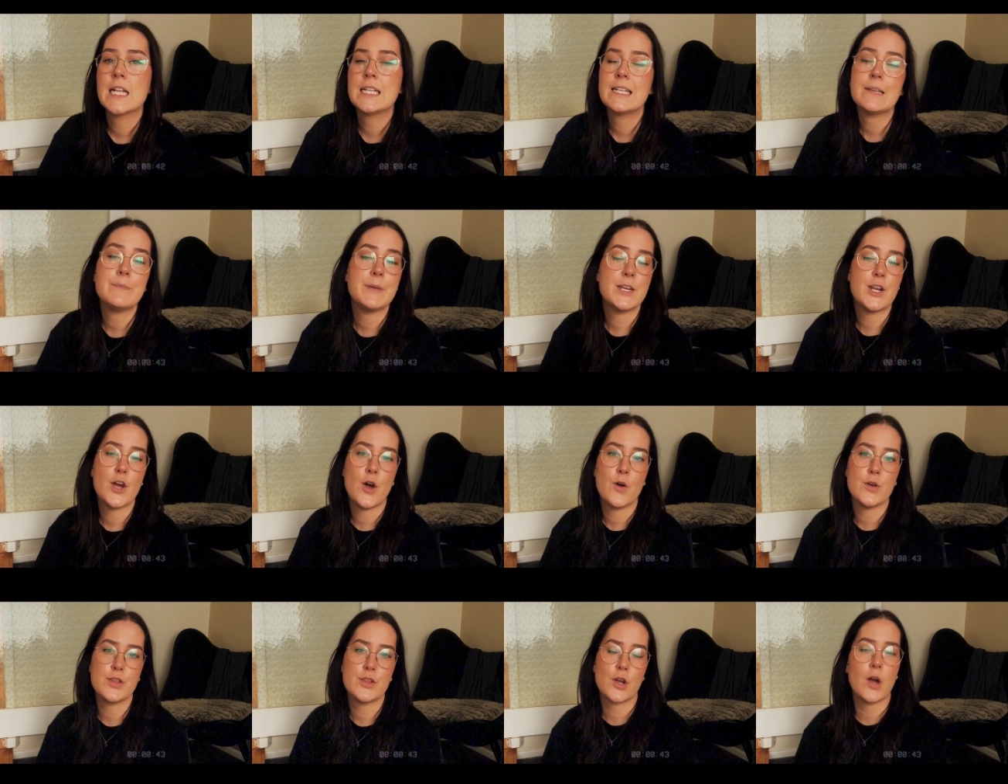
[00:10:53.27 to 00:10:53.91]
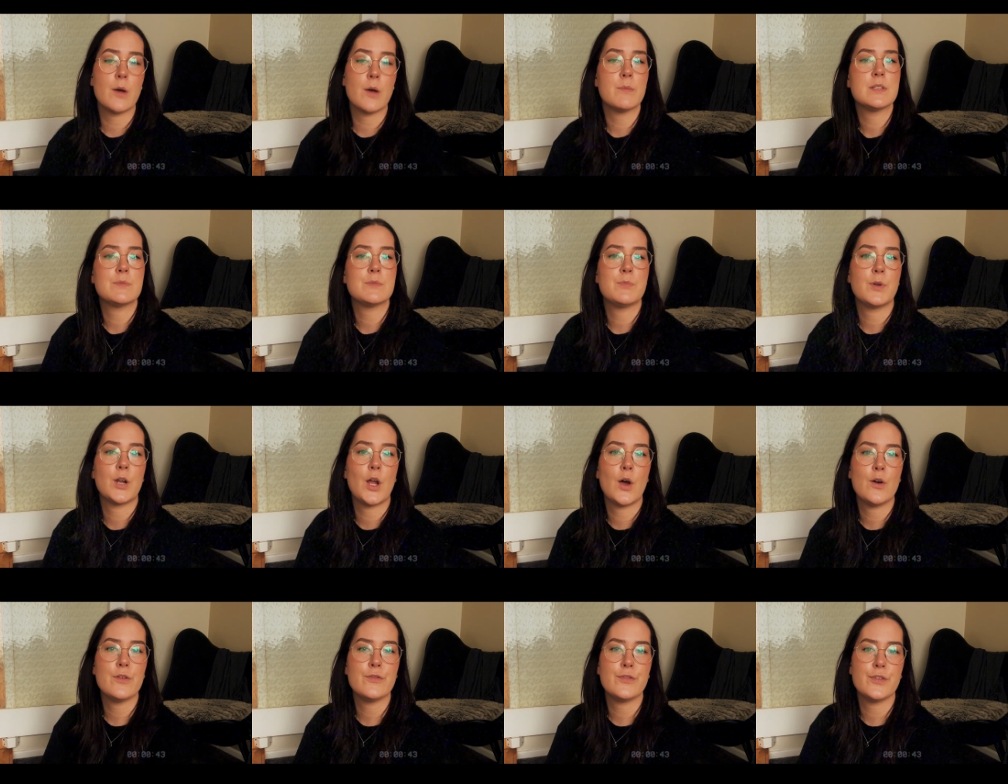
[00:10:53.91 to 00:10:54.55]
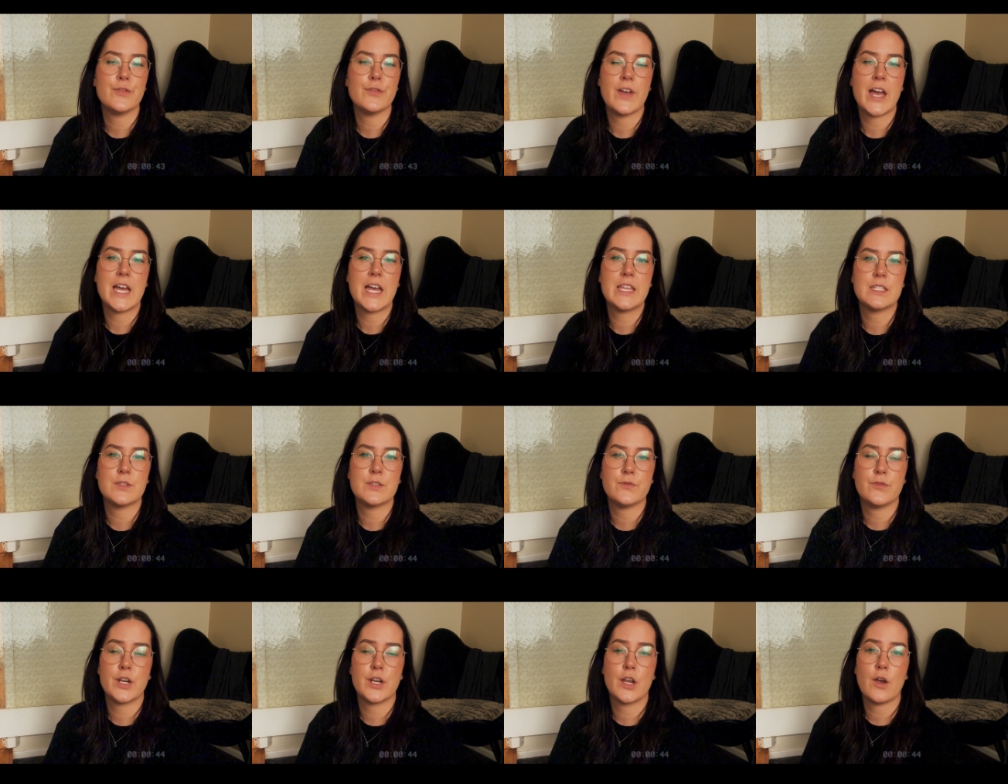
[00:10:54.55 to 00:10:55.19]
Let me know in the comments below if you found this
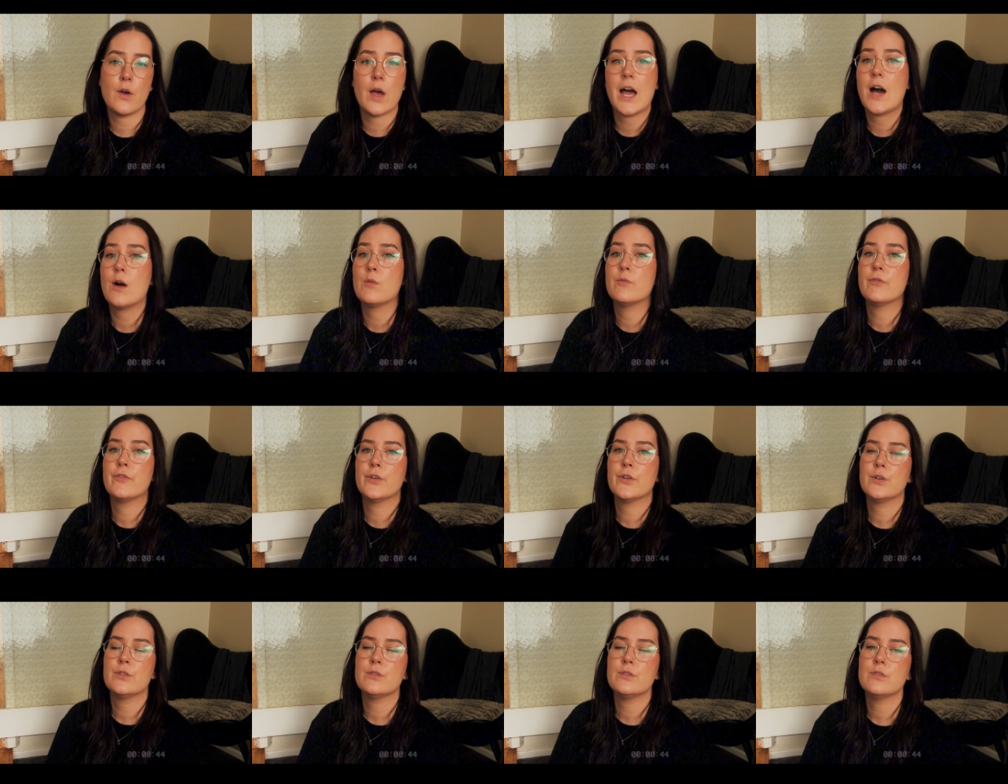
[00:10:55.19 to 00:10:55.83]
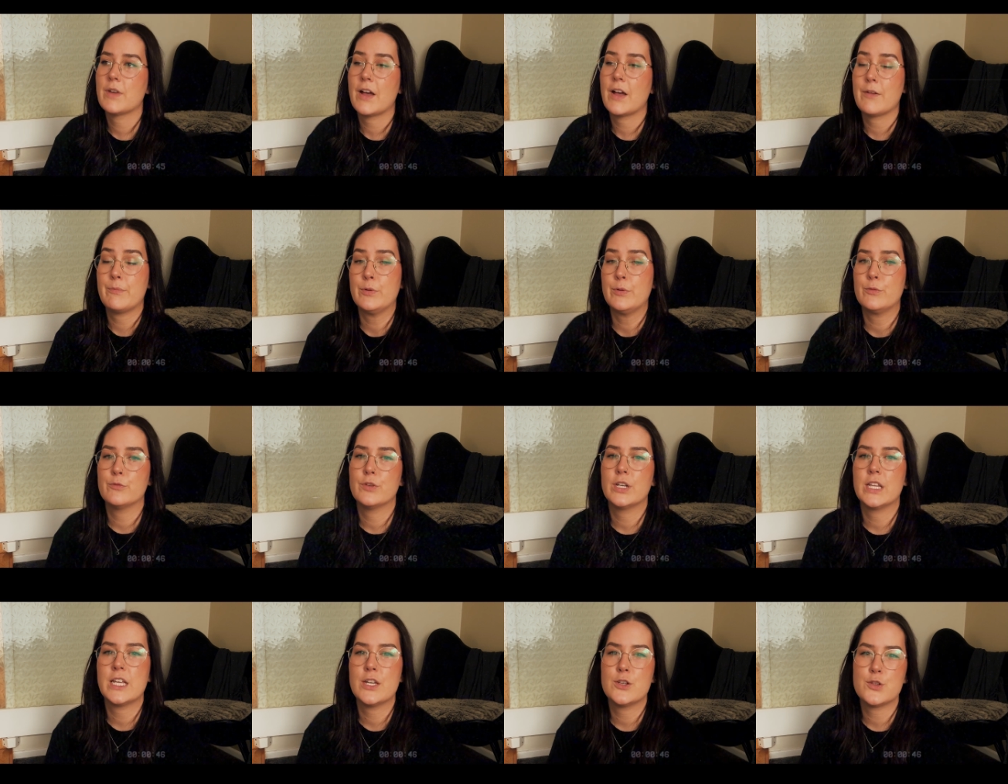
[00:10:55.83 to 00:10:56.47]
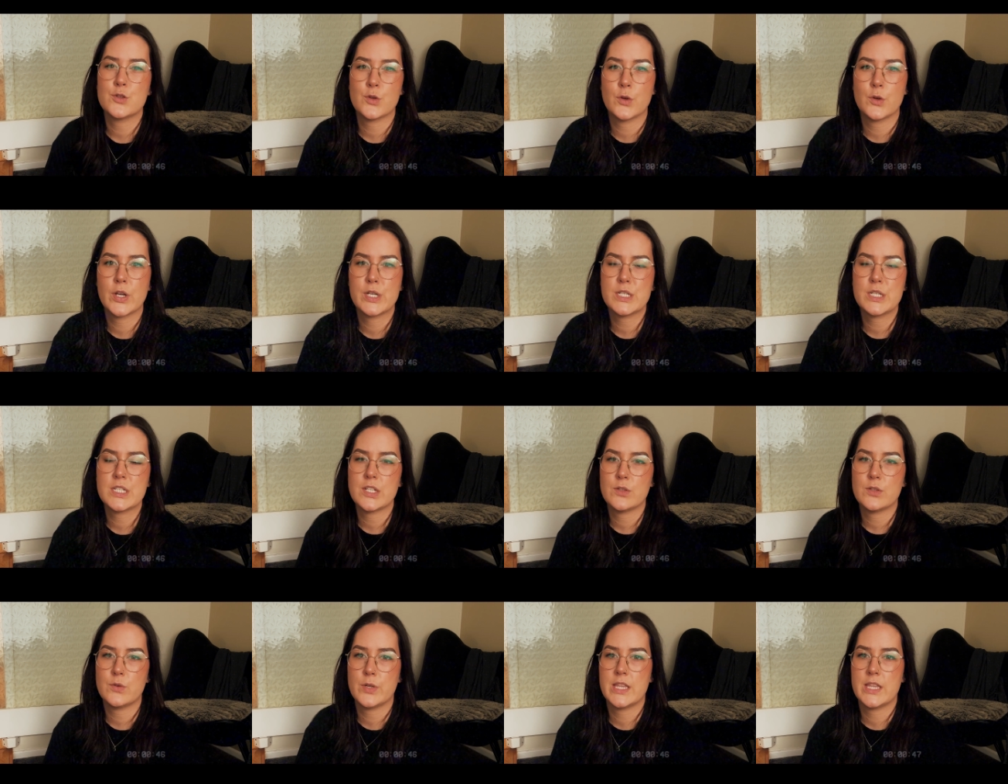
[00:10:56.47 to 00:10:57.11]
video helpful. I've been really enjoying
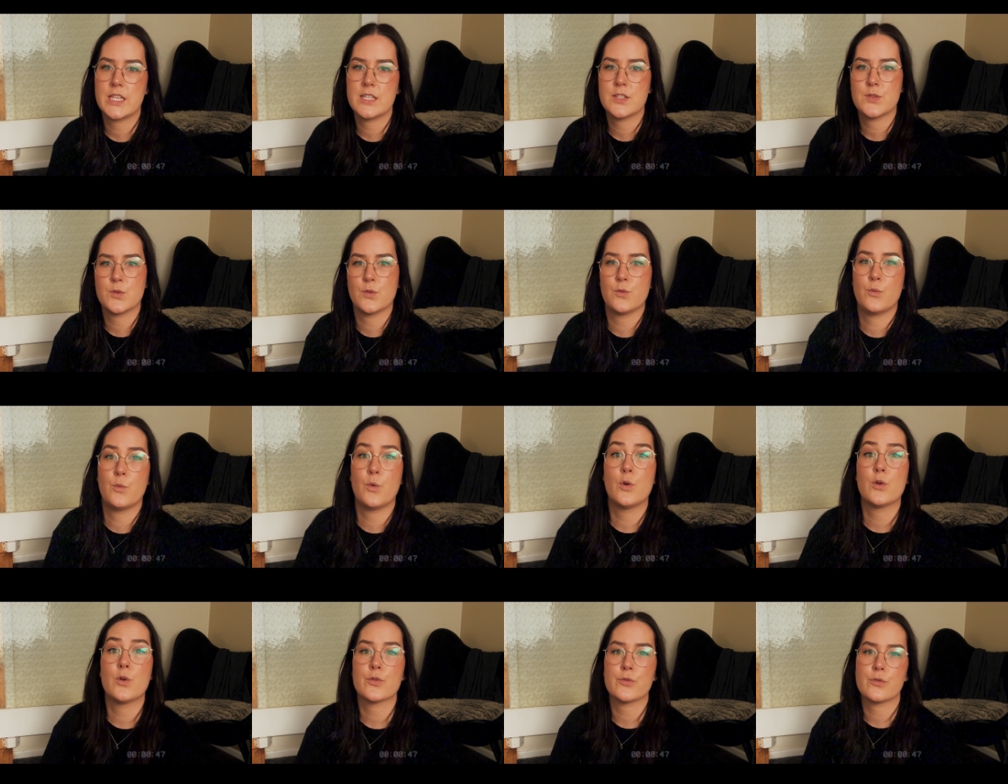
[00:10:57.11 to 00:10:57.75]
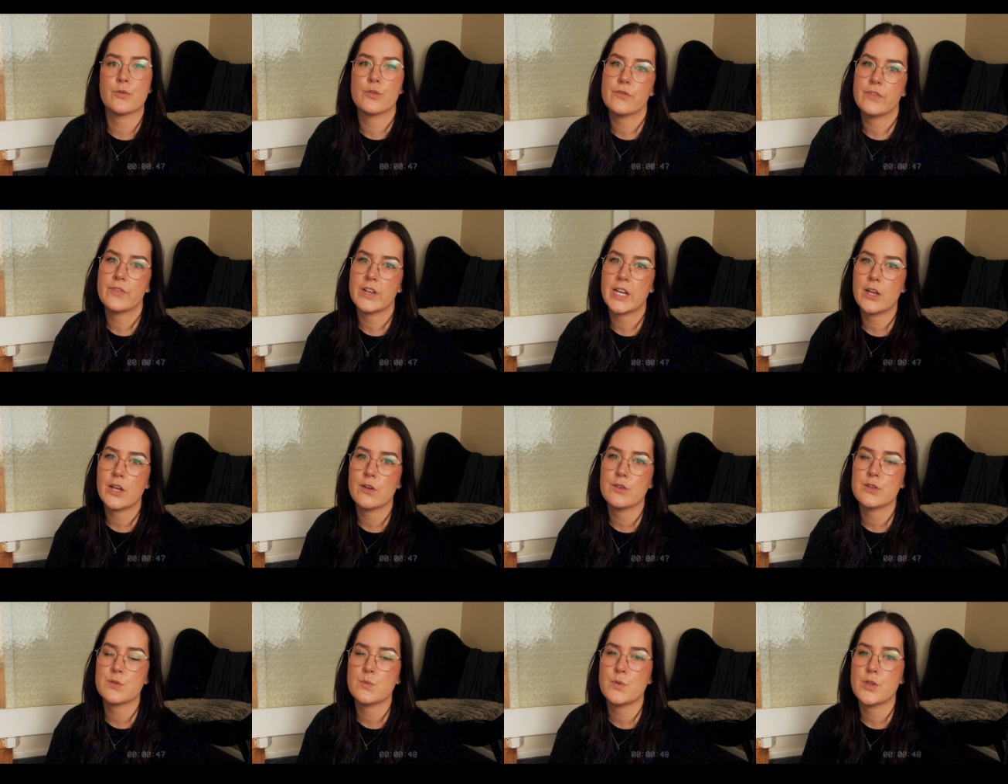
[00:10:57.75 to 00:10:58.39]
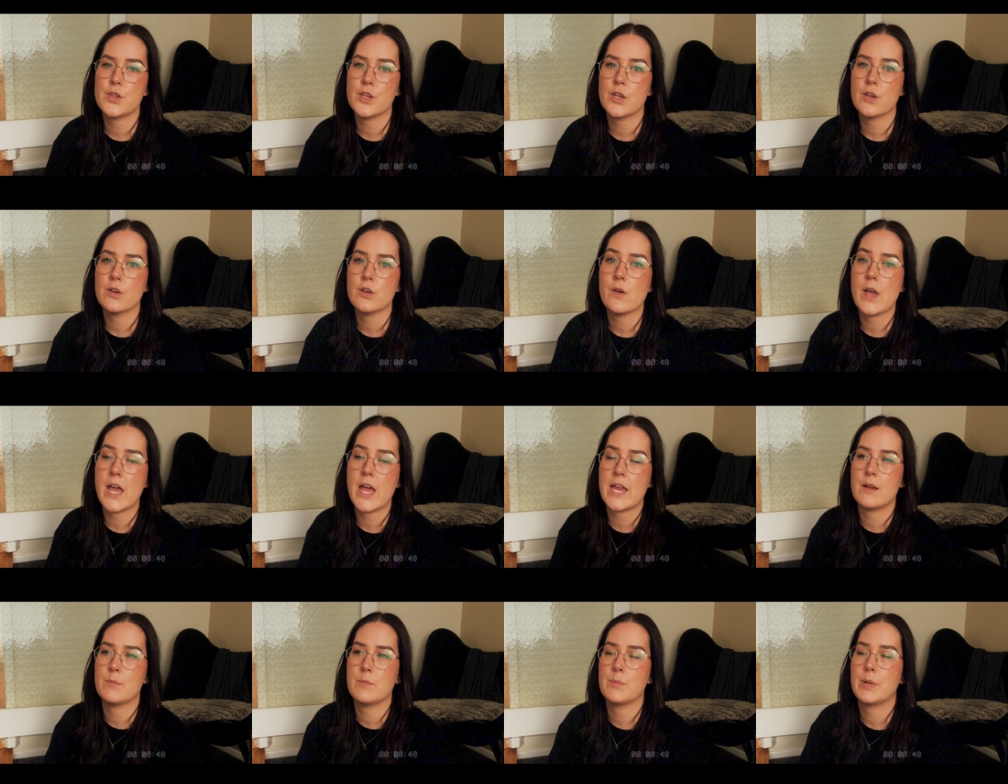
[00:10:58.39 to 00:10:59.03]
doing these sort of walkthrough videos with you
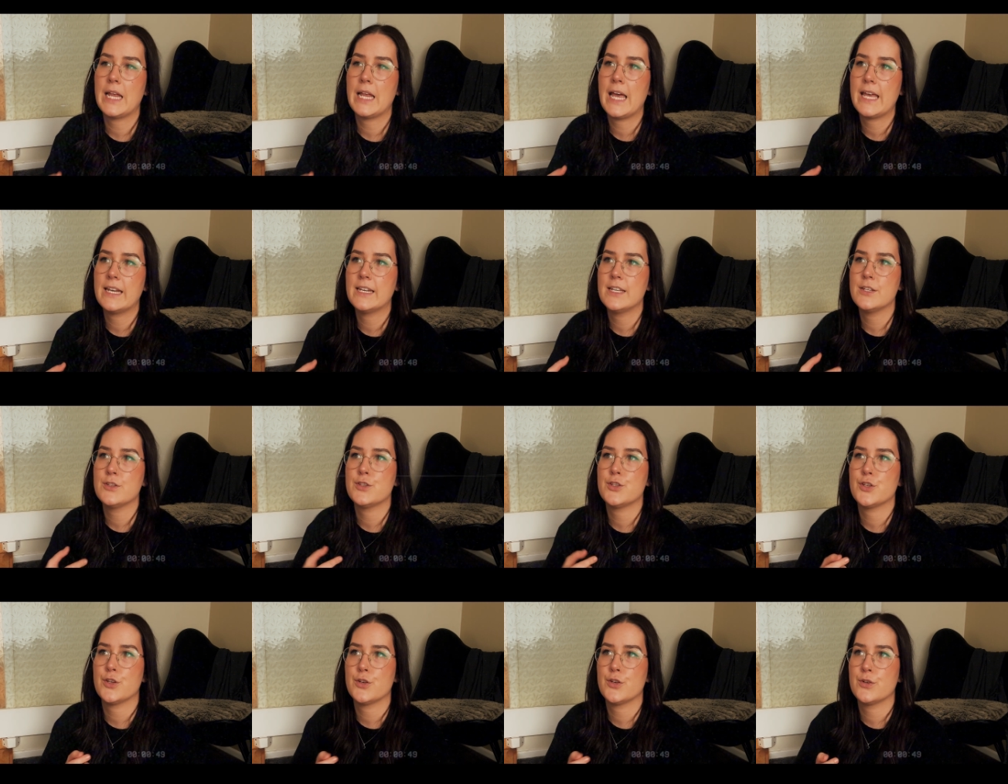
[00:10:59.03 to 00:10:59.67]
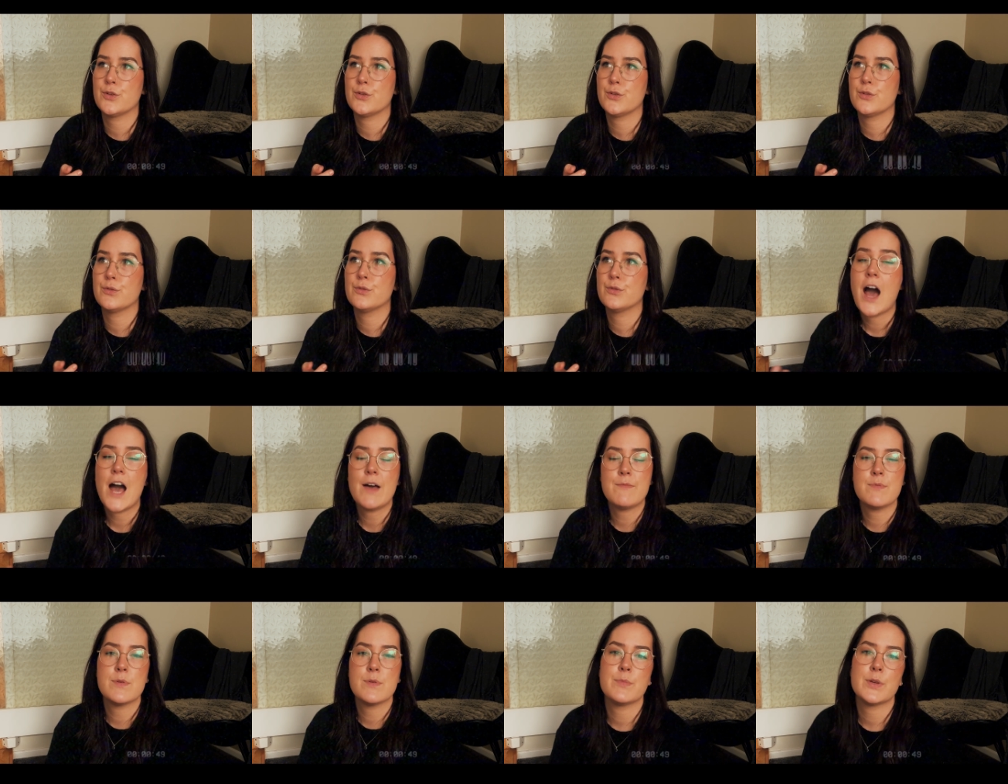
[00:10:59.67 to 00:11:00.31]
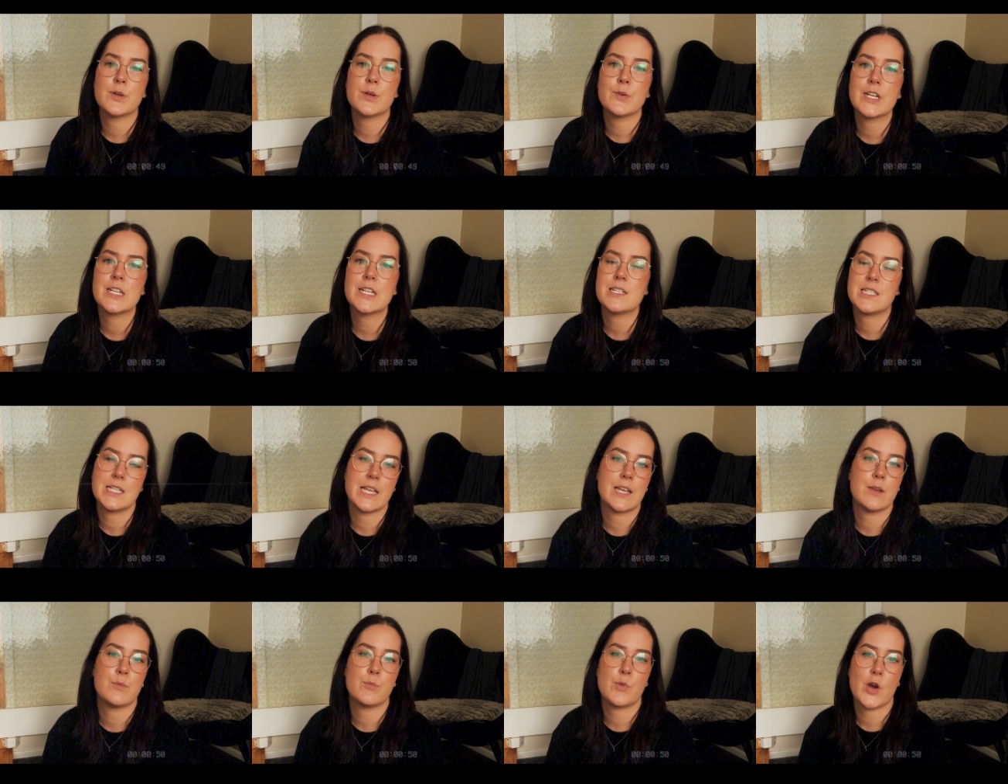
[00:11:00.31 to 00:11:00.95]
and I'm planning to, I've been building a
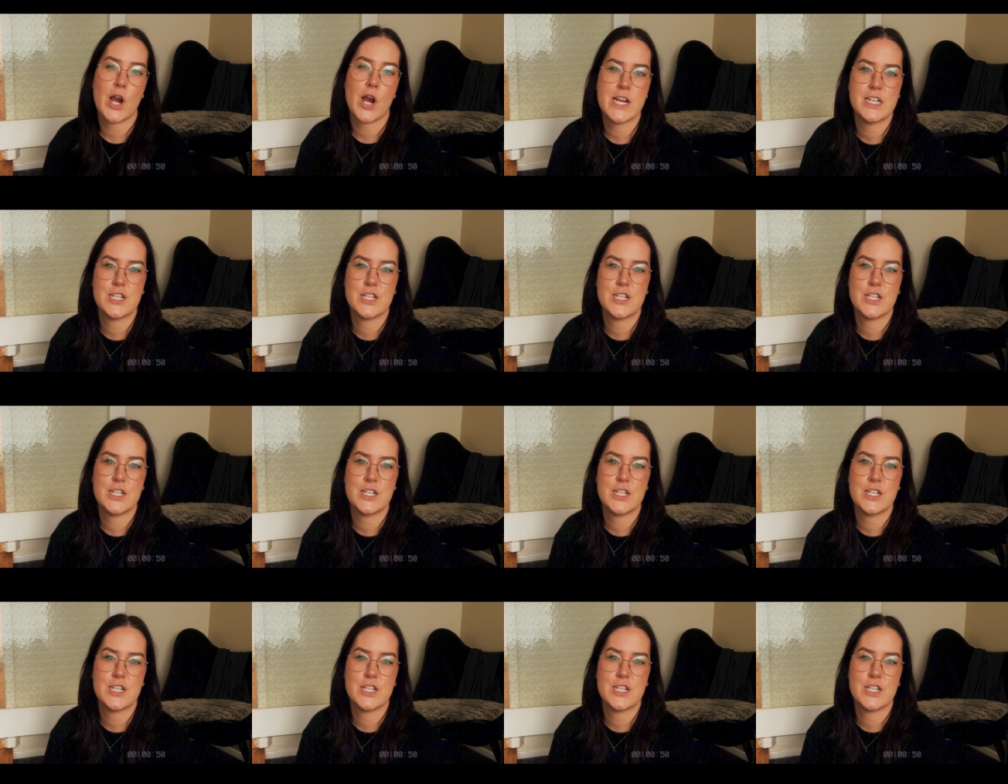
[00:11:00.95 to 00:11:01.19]
second brain